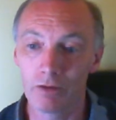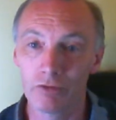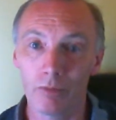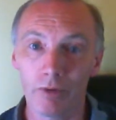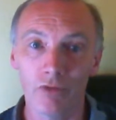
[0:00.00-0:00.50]

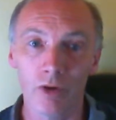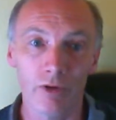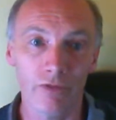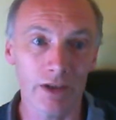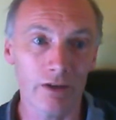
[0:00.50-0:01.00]
Should be a few
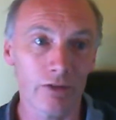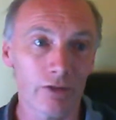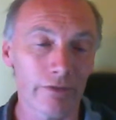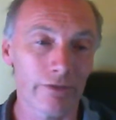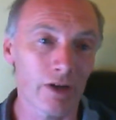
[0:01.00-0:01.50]
more videos
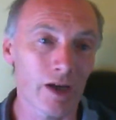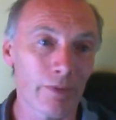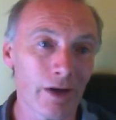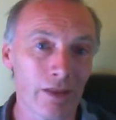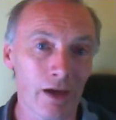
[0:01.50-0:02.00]
that have gone out
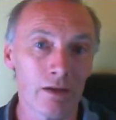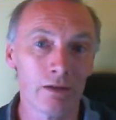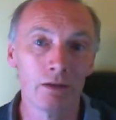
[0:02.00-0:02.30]
by then.